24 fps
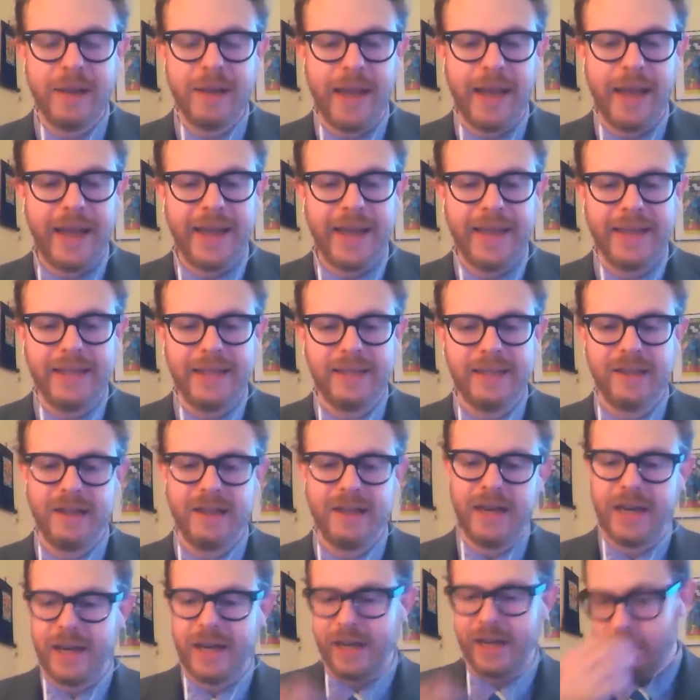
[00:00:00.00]
and
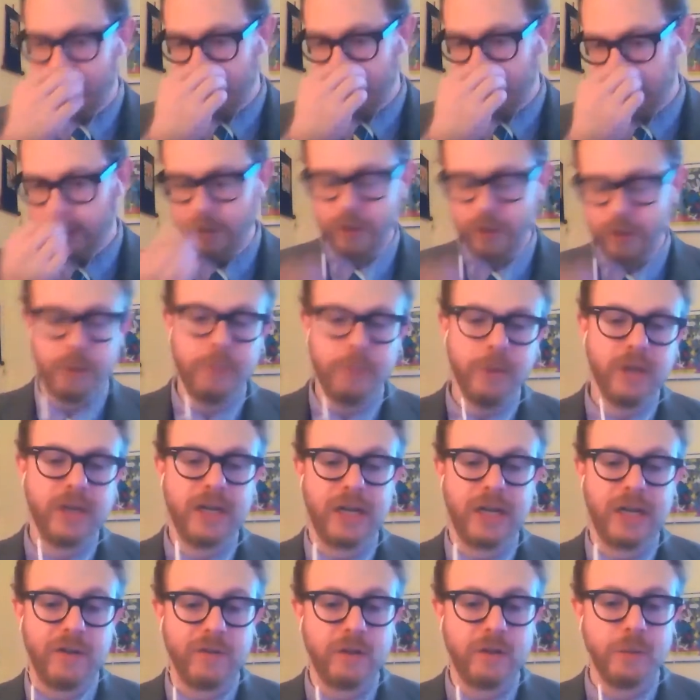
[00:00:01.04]
uh, in particular her book
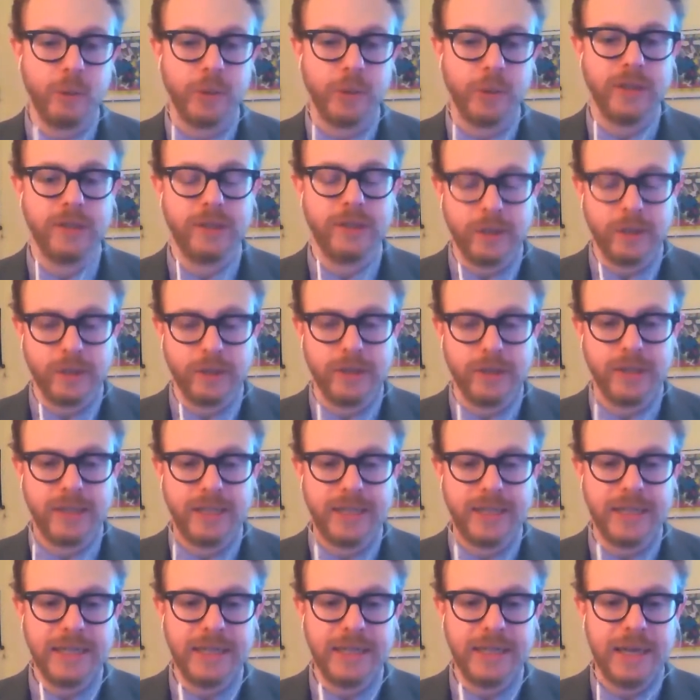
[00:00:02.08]
Comfortable with
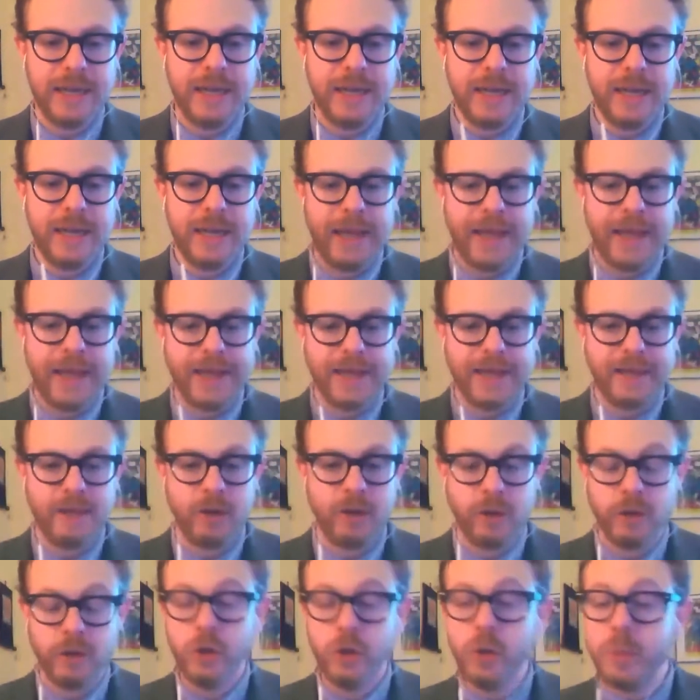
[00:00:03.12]
Uncertainty, and
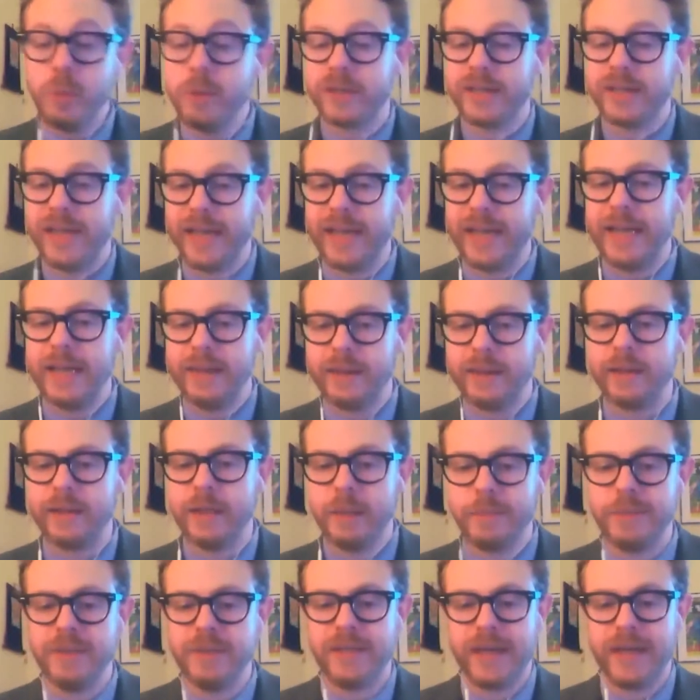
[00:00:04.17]
her new book Taking the
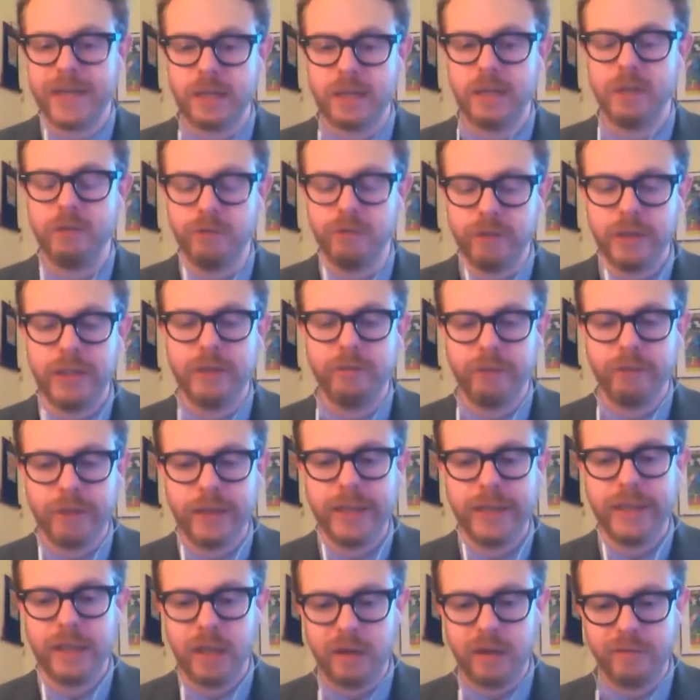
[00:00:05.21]
Leap is actually really really
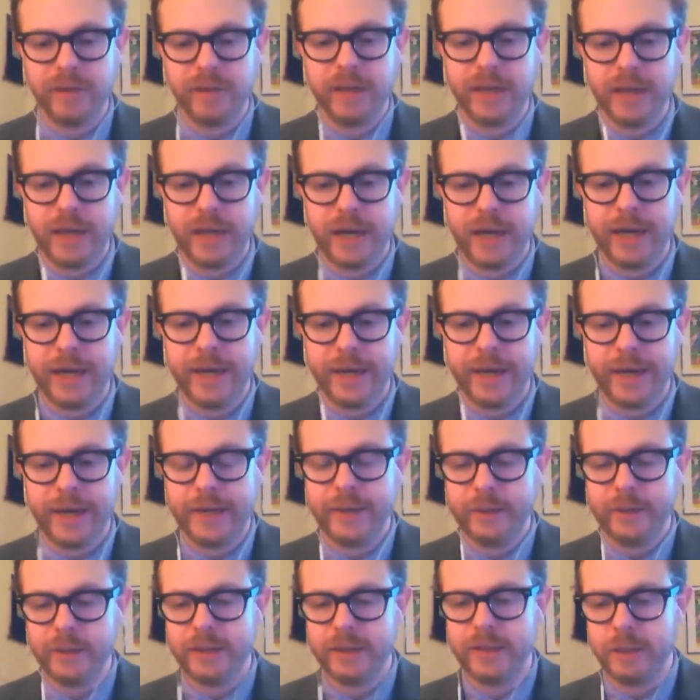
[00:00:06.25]
lovely. I, I
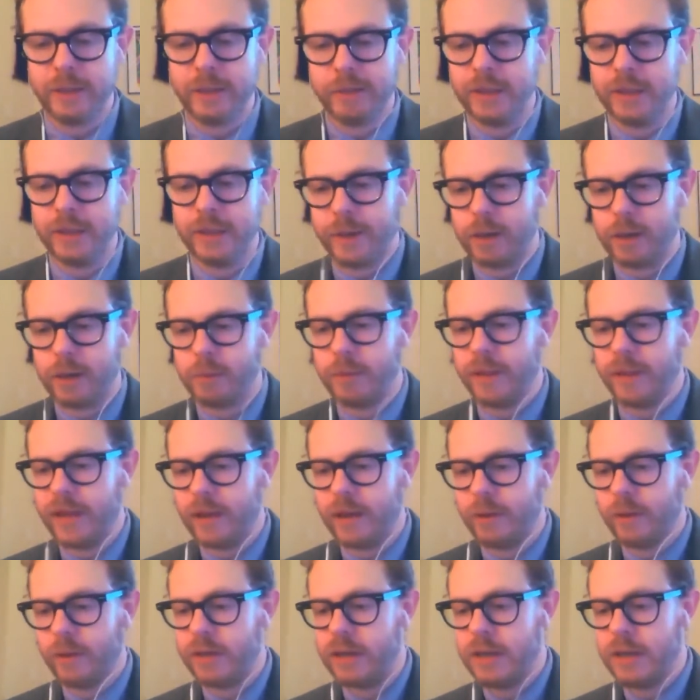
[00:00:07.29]
was deeply inspired by that
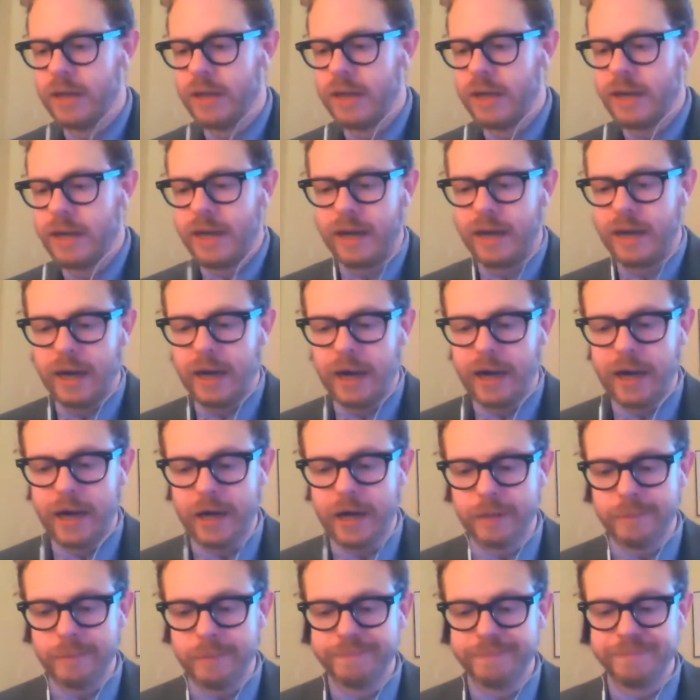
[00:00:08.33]
one.
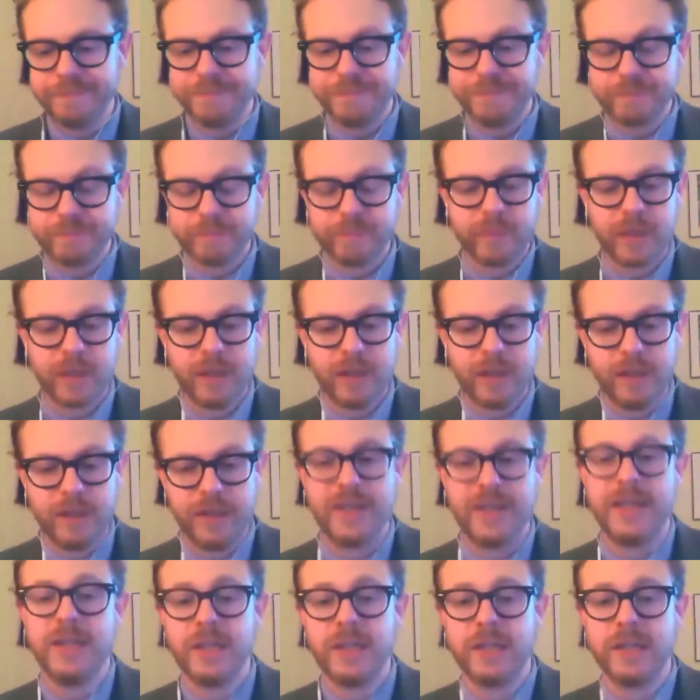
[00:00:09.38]
Um, the
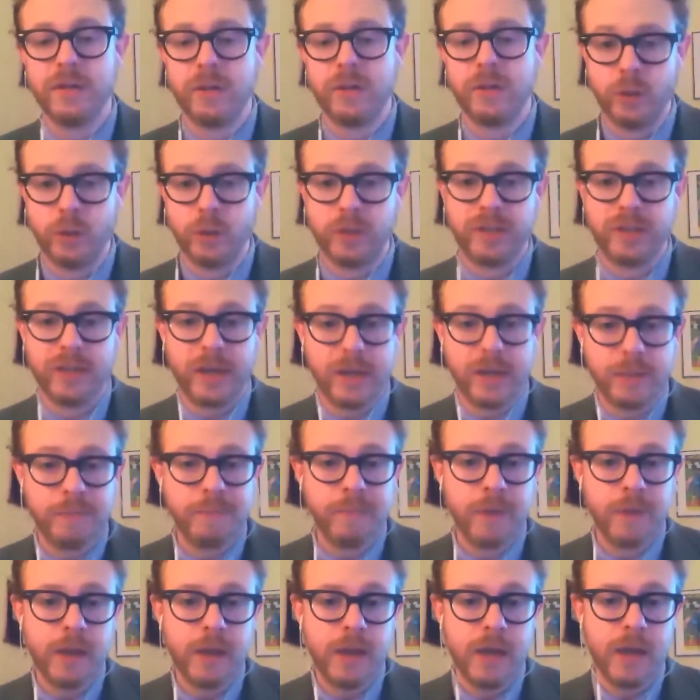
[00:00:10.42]
teachings of Seung Sahn,
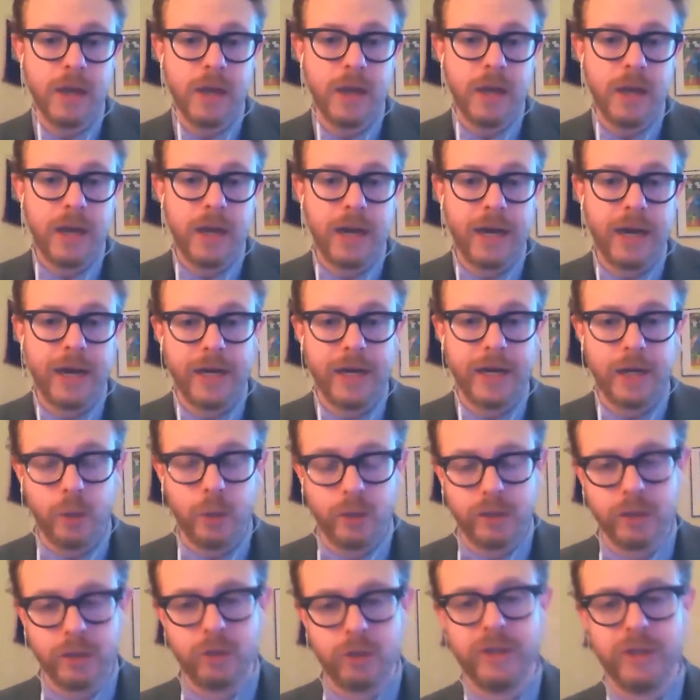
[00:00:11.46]
uh, who's a
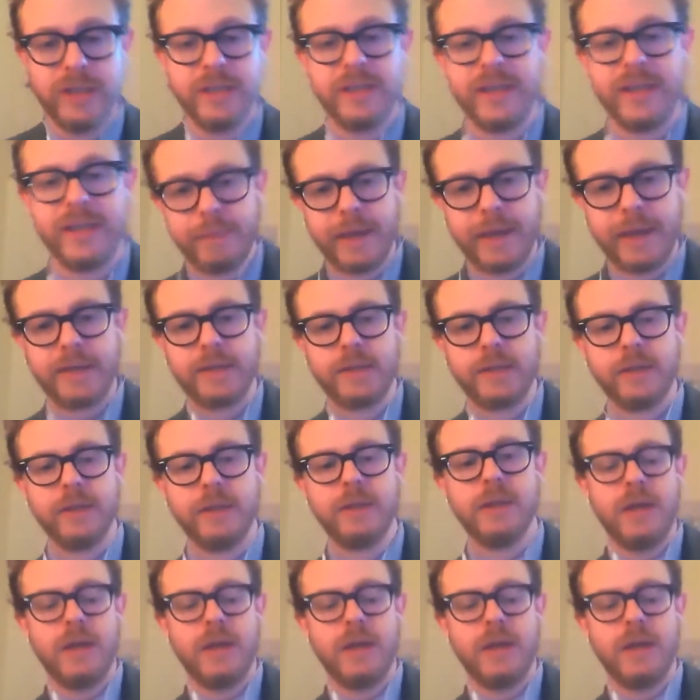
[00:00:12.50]
Korean Zen master,